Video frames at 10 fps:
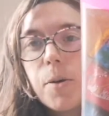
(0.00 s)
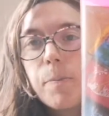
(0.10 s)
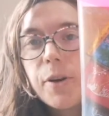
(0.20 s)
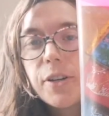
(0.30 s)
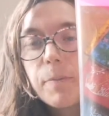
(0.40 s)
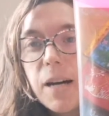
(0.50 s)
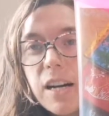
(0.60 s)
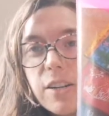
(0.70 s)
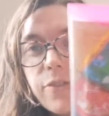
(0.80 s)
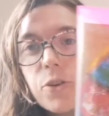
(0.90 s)

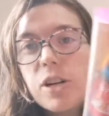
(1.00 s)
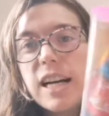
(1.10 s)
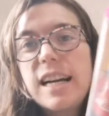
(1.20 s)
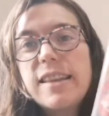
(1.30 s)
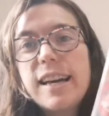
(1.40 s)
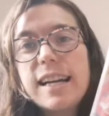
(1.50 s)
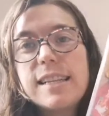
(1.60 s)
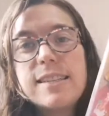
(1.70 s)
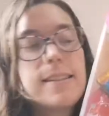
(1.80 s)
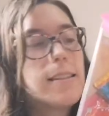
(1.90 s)
bookmark for her. That
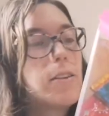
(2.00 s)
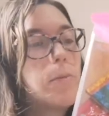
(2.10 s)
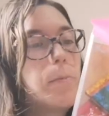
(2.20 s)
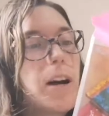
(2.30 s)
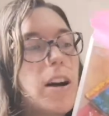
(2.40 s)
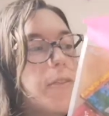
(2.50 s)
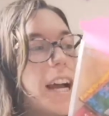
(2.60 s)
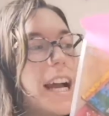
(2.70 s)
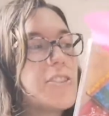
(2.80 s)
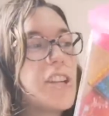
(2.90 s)
is part of the
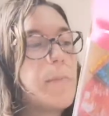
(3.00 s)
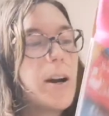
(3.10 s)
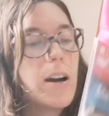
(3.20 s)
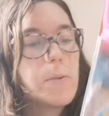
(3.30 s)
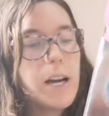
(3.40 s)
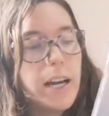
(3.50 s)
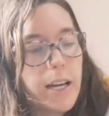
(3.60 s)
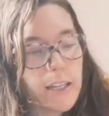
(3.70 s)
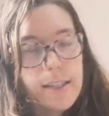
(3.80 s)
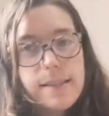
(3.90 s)
Hatchet
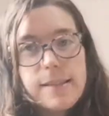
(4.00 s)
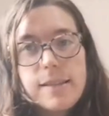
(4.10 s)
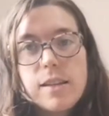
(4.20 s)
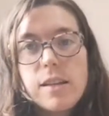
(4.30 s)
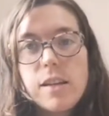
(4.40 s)
Partworks